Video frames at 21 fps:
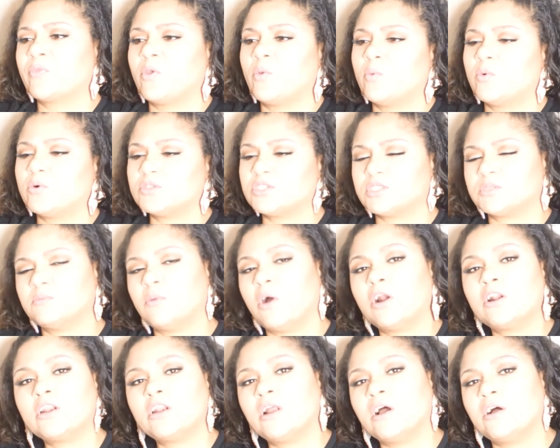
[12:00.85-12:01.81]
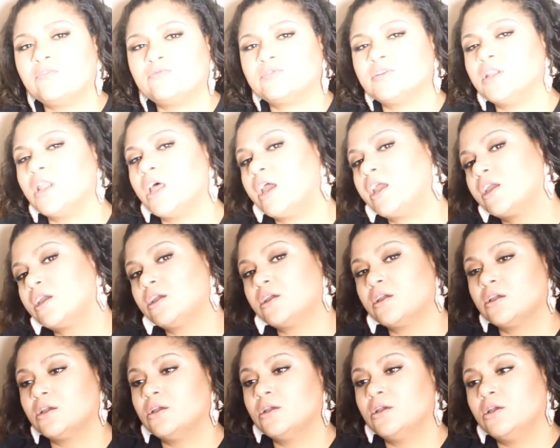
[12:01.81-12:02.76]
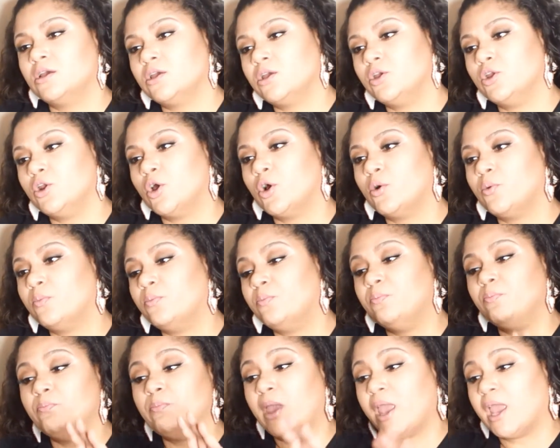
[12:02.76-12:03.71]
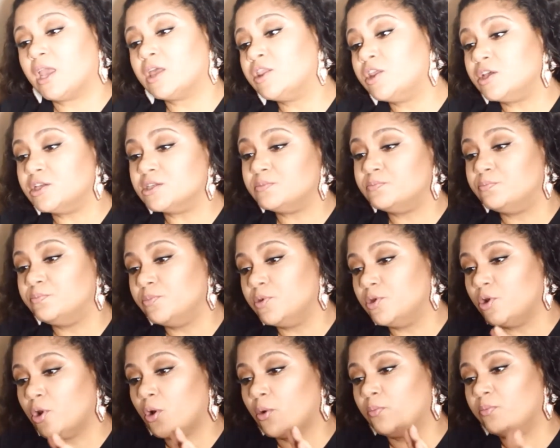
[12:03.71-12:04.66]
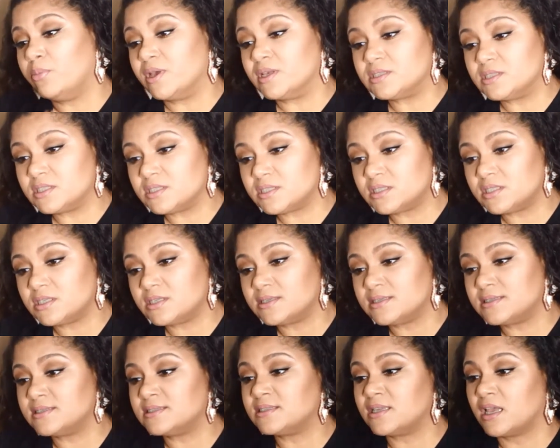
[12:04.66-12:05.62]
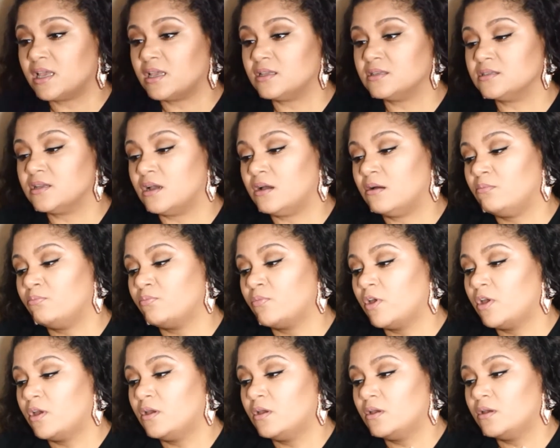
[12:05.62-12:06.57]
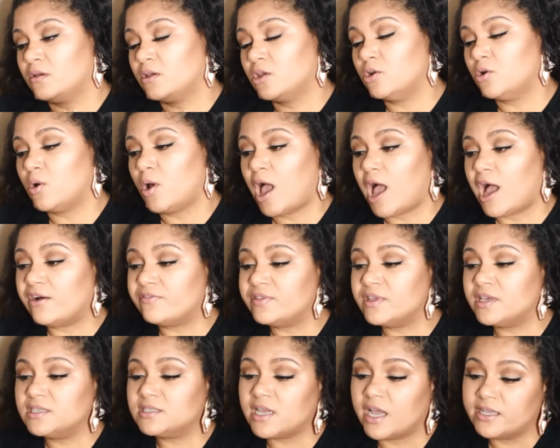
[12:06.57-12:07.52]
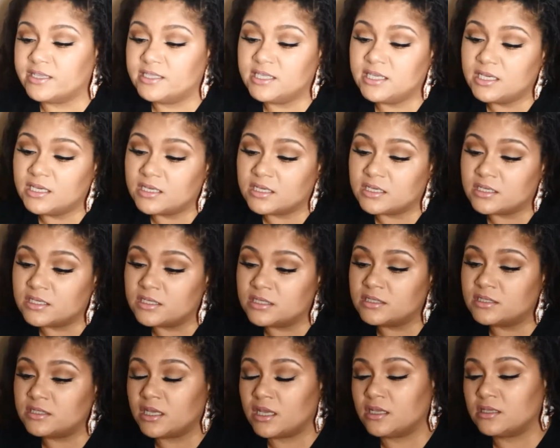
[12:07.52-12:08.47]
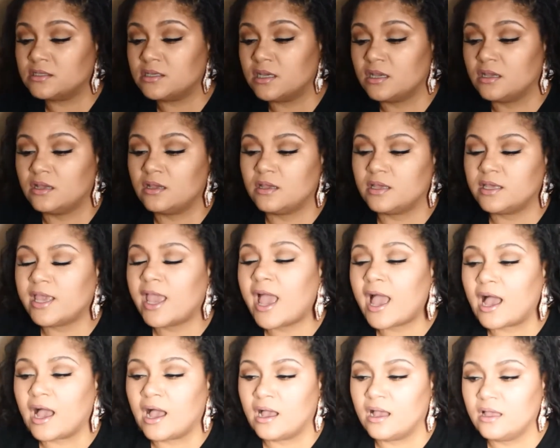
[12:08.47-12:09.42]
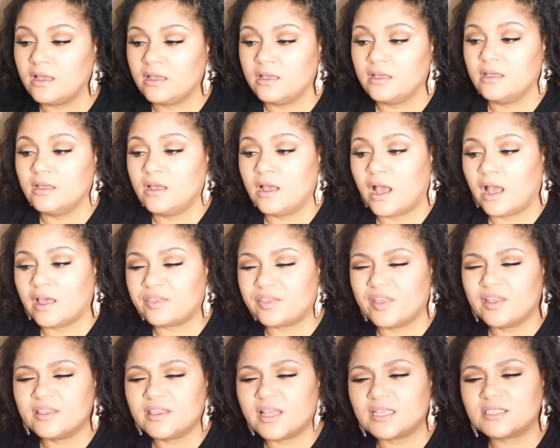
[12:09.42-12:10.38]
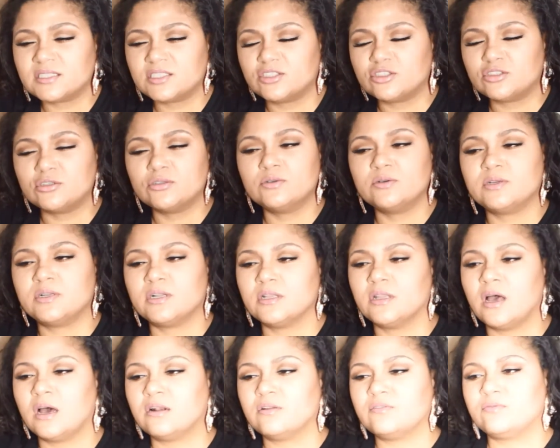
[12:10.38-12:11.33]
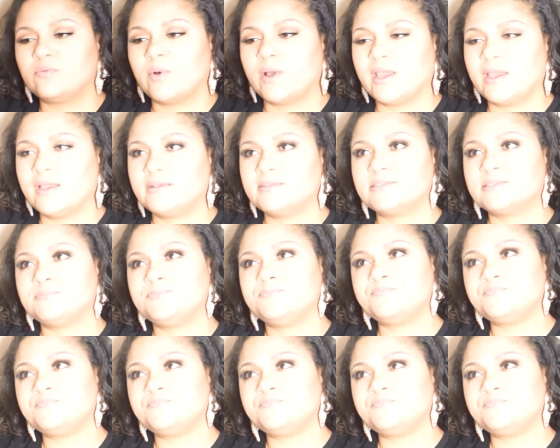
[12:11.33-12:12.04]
were smart enough to like, you know, make these, you know, businesses and you know, have these ideas. And yeah, I think that's true in a lot of ways,